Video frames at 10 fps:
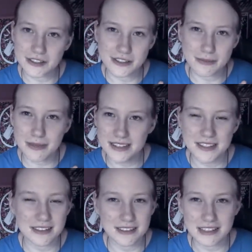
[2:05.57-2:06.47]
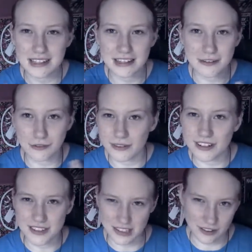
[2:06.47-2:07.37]
just basically
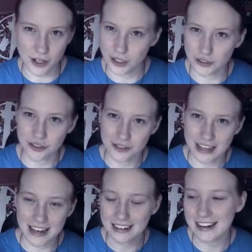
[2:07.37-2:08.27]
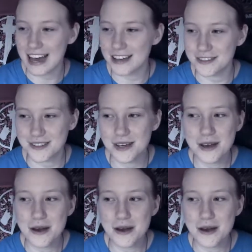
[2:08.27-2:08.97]
recent culture that has